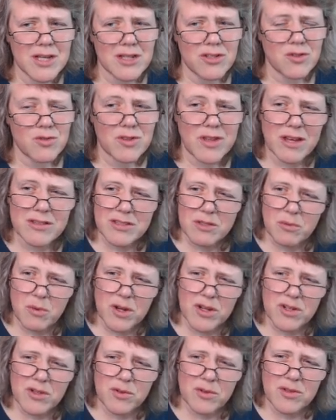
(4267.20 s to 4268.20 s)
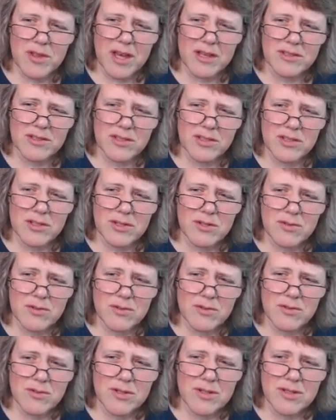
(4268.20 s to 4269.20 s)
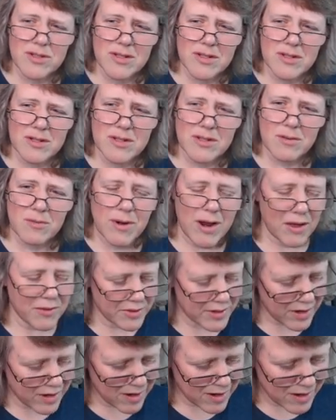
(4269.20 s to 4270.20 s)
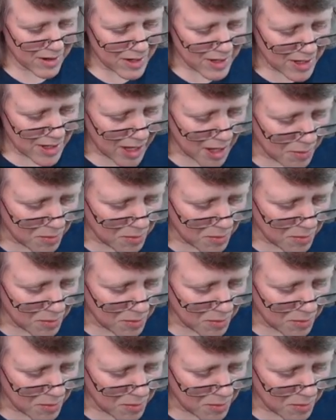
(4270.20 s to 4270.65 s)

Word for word: 2001, 2002, around there. I,